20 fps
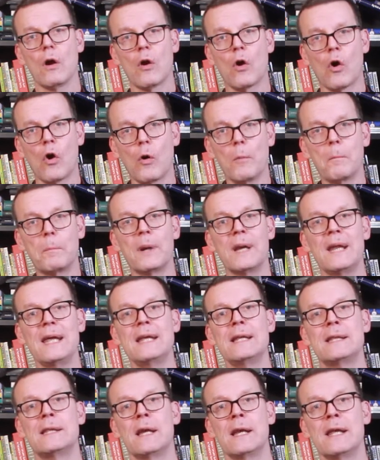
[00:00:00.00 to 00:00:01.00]

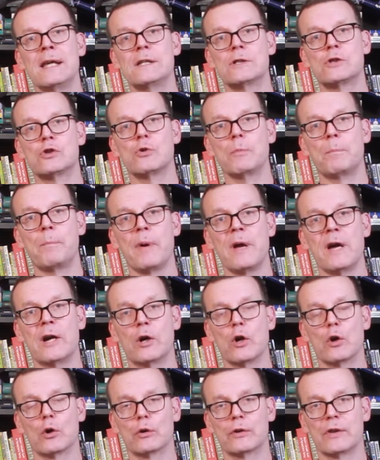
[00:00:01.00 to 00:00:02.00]
completely
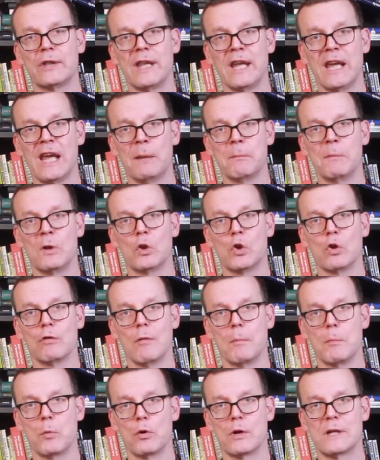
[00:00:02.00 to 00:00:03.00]
superior team to
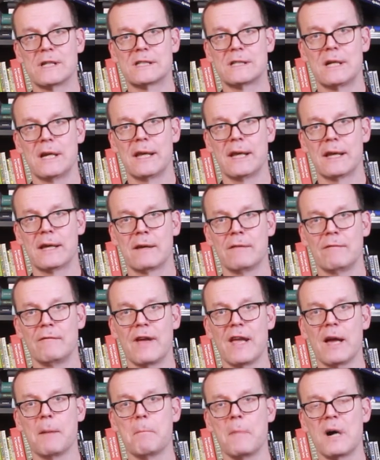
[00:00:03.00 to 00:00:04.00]
the Bundesliga.
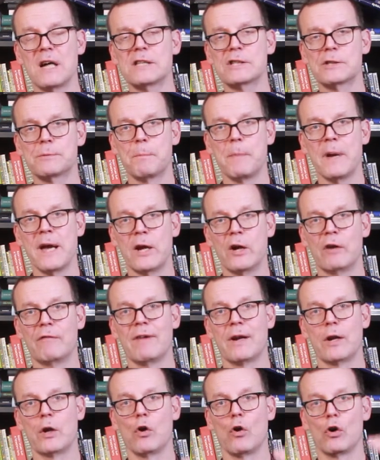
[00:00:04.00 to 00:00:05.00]
They are much better
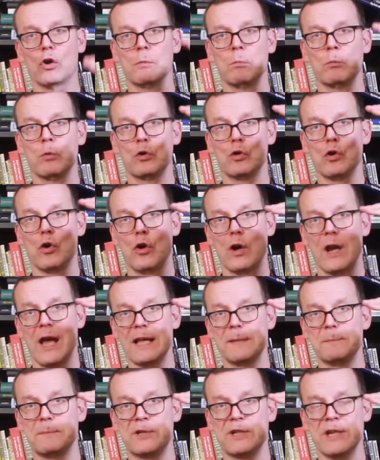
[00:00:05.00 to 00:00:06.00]
than Dortmund or
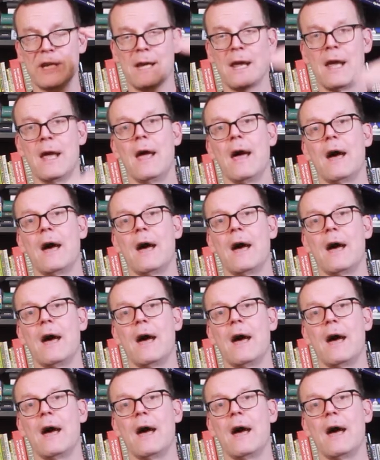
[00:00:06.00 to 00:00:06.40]
Leipzig.